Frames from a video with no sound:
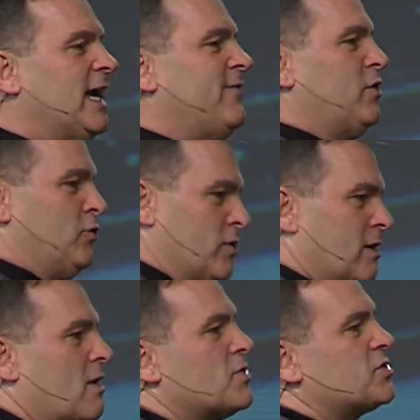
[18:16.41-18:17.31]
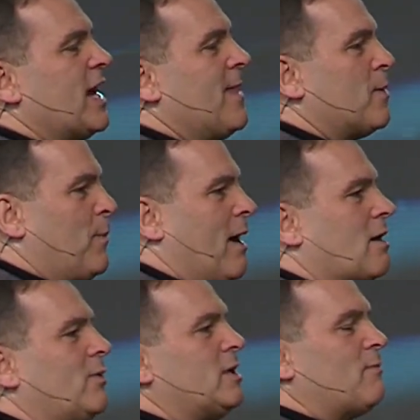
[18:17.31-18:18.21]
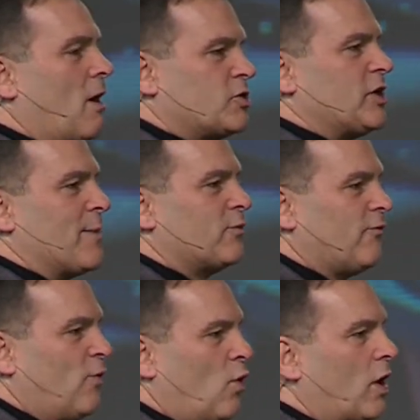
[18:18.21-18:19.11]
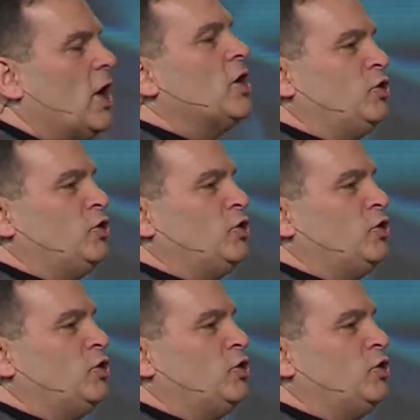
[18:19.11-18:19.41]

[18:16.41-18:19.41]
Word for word: If you do not understand the parable in Mark chapter 4,